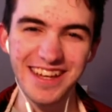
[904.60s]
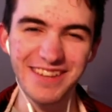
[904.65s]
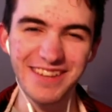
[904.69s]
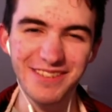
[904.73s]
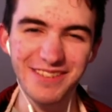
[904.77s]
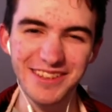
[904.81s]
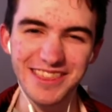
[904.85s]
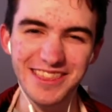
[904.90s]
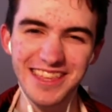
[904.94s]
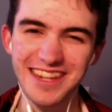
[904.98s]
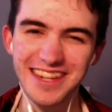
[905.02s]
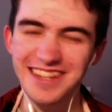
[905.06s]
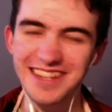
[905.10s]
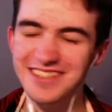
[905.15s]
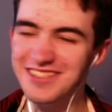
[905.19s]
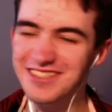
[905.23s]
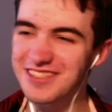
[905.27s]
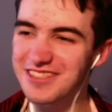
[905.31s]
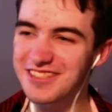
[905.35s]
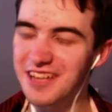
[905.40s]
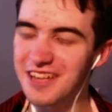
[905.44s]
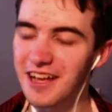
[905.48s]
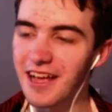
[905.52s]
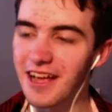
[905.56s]
but then it
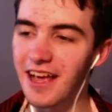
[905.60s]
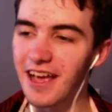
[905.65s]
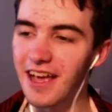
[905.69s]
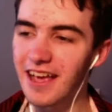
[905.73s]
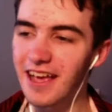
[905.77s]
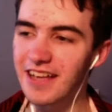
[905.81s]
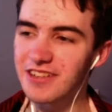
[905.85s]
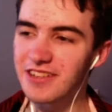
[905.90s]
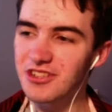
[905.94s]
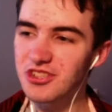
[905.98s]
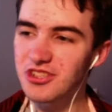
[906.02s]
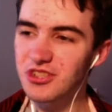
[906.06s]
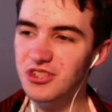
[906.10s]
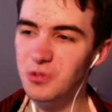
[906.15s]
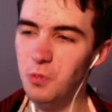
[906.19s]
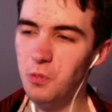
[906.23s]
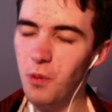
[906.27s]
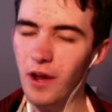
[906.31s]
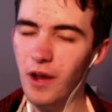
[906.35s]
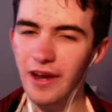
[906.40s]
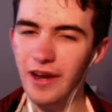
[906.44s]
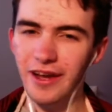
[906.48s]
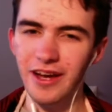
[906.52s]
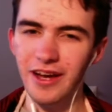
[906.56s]
just it just
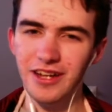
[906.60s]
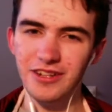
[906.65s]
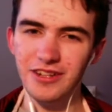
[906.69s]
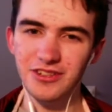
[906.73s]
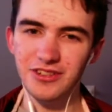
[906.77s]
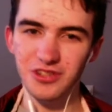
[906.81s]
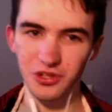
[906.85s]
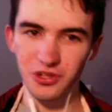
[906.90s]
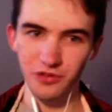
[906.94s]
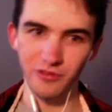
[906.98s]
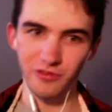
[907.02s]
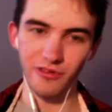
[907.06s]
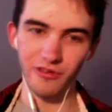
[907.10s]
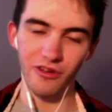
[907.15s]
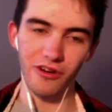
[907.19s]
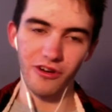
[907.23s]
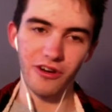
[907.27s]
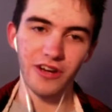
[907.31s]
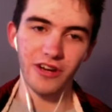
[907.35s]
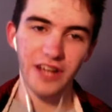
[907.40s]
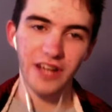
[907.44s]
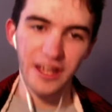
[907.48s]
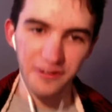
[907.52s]
went on too long.